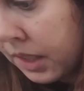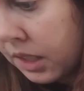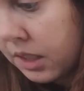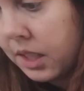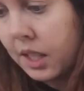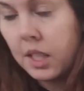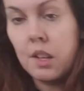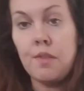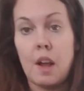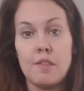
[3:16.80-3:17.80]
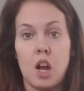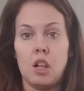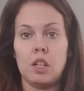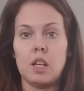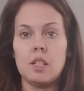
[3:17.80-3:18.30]

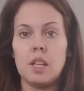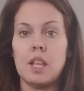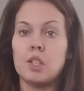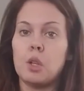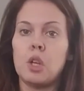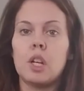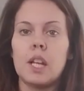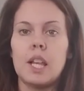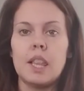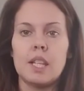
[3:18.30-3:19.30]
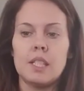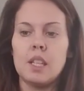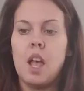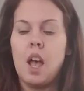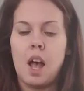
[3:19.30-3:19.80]
$65 and so you're getting
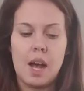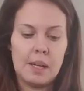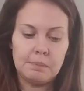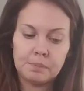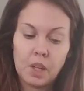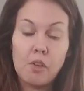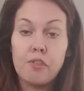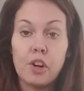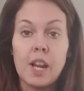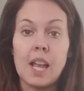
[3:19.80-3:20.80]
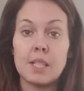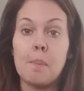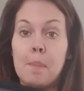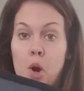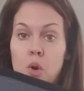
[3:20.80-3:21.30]
this um, free as a
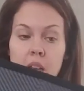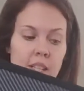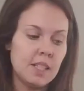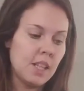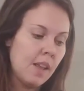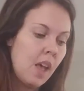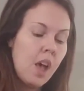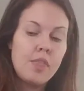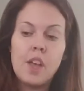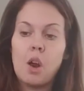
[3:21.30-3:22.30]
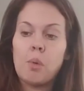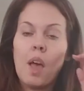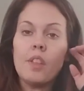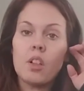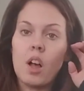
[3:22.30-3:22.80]
bonus the
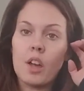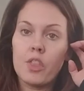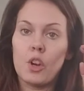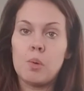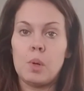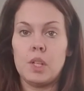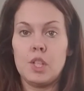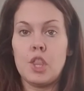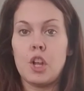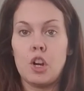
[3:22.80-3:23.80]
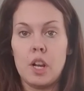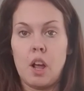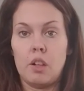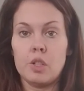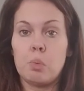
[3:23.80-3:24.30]
around the clock thermal is
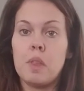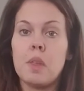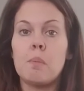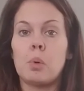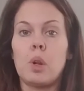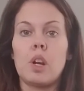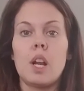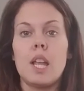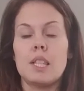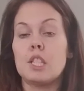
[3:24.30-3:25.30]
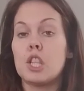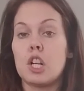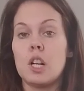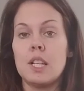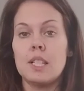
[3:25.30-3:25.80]
$30 with embroidery it's
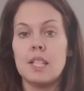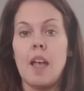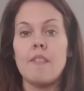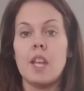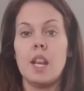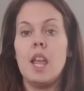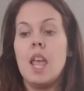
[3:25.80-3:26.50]
37